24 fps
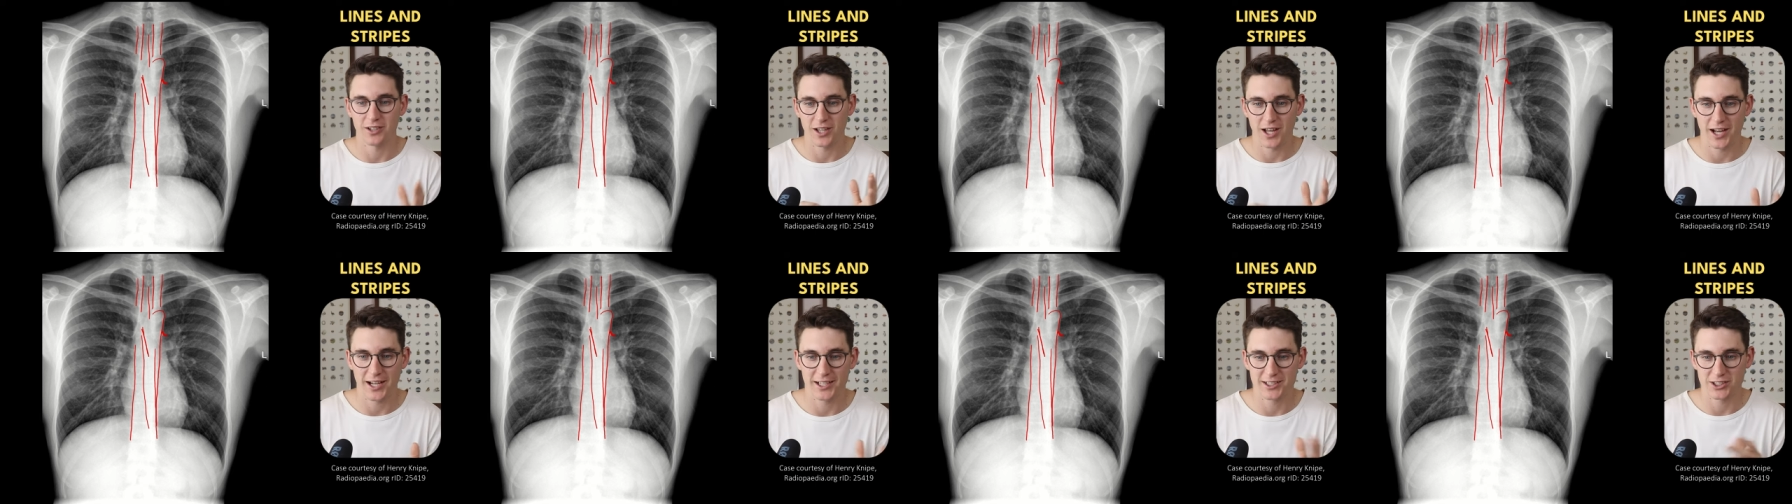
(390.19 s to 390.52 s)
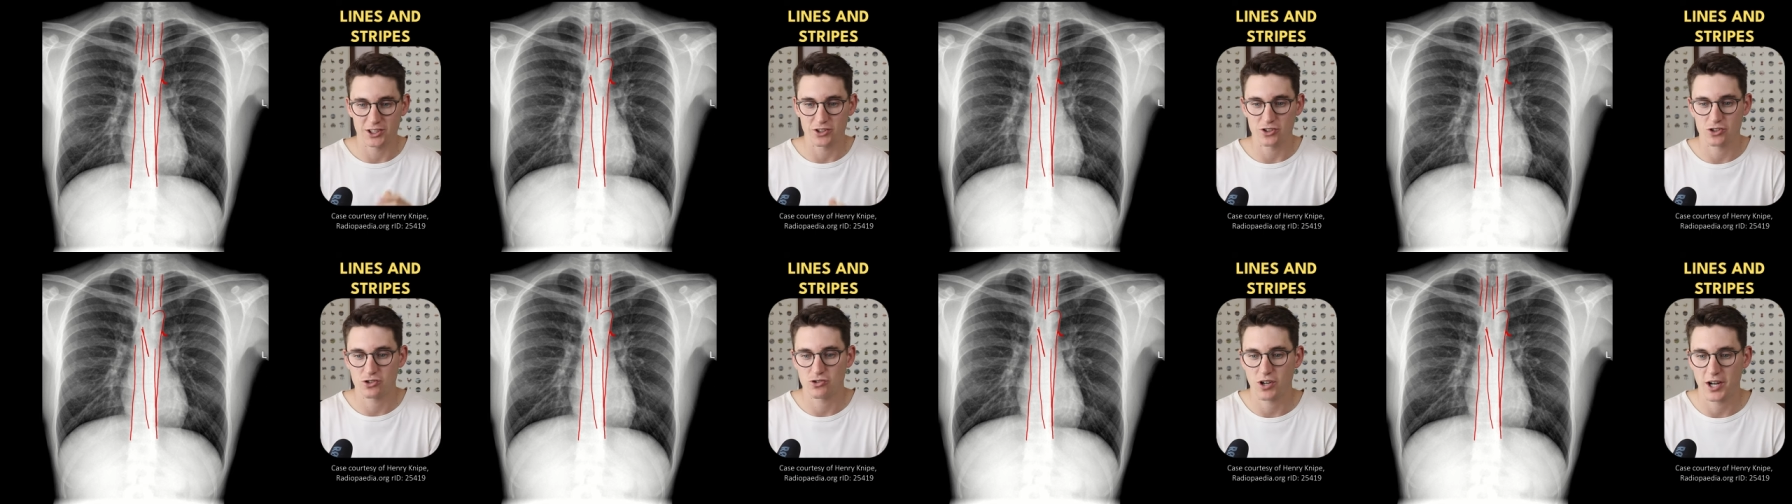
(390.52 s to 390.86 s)
lines
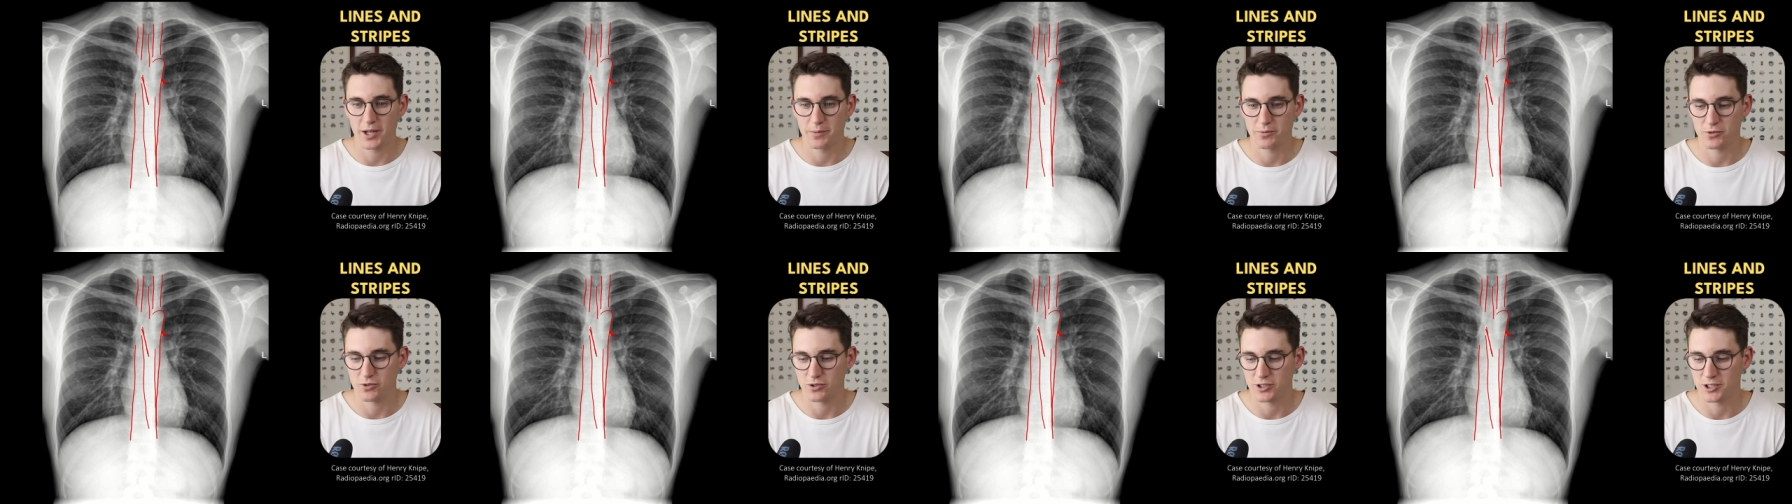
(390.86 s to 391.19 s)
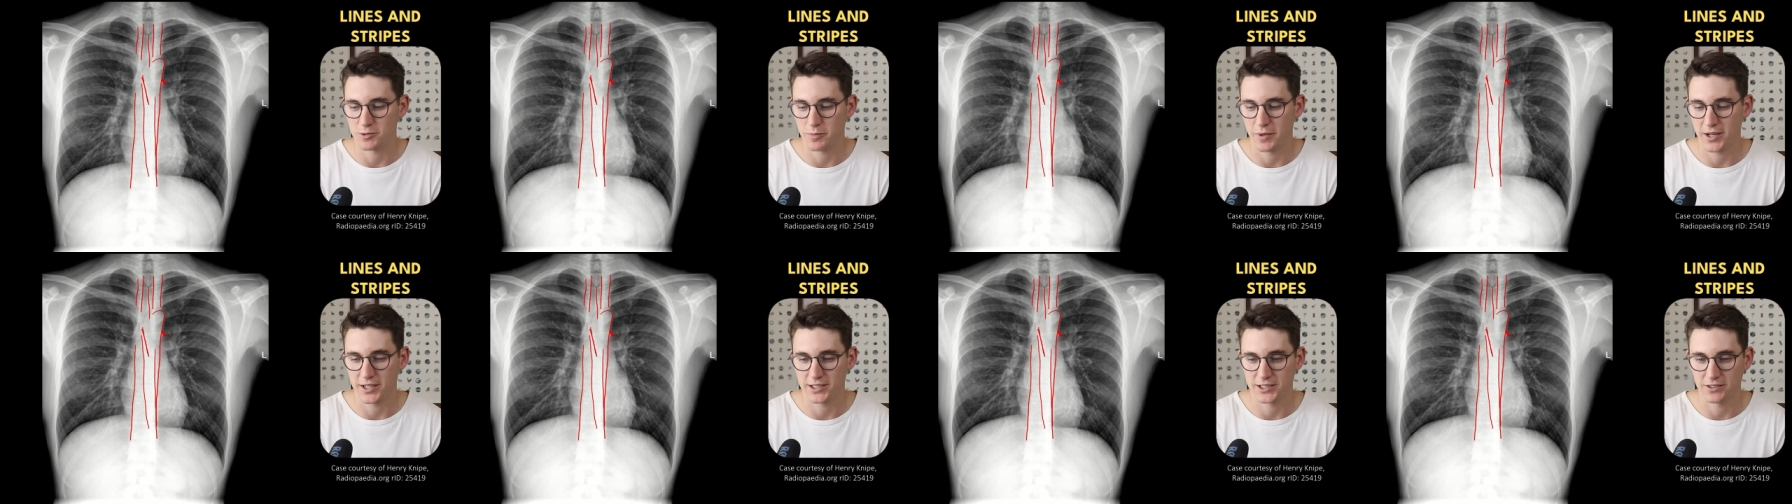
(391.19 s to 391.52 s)
and stripes
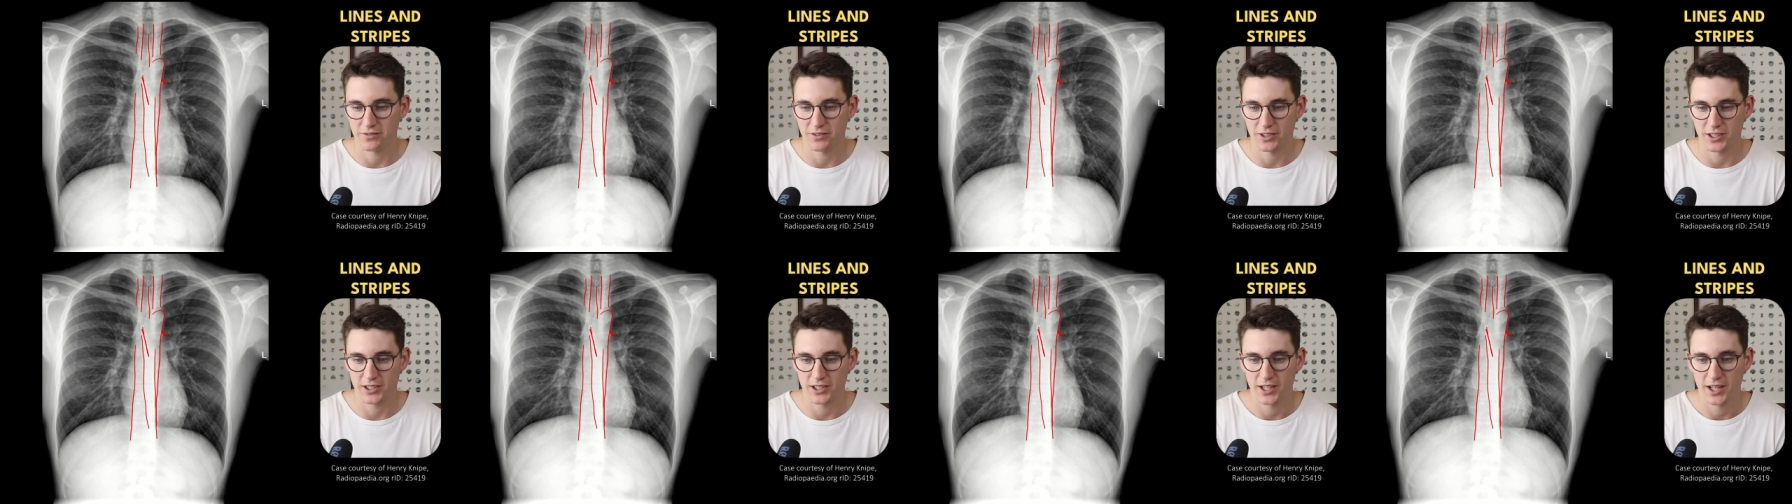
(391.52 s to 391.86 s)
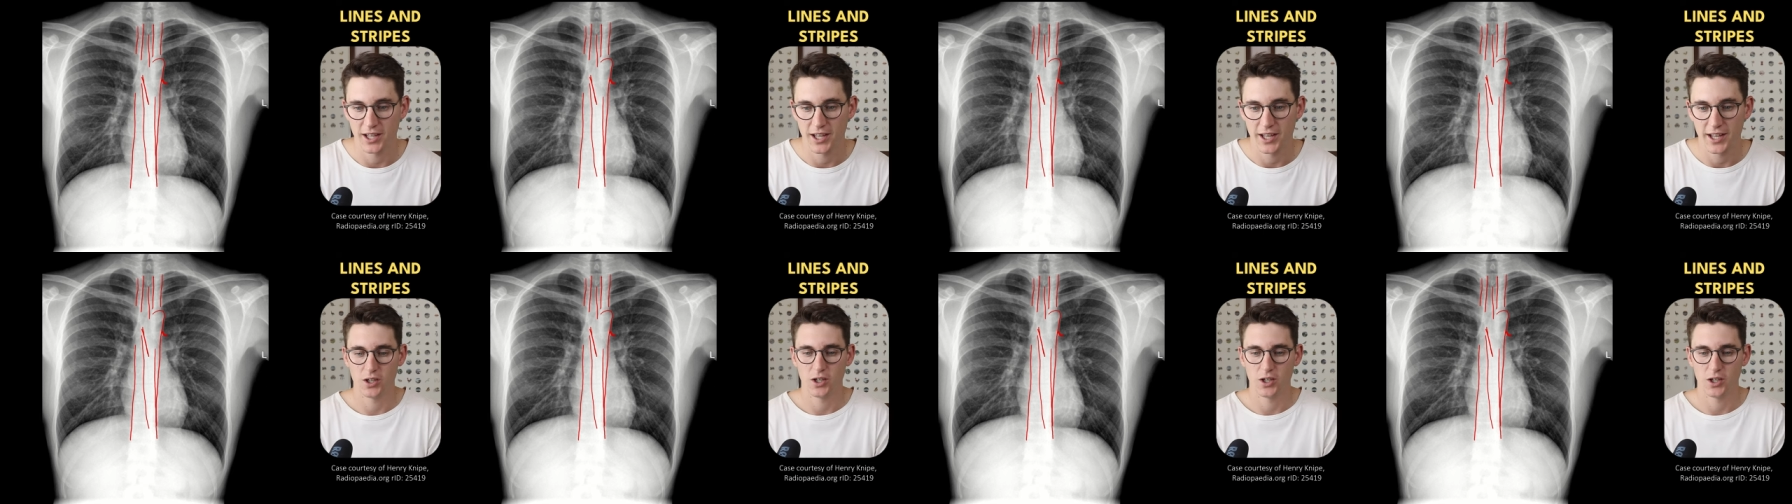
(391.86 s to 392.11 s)
respectively.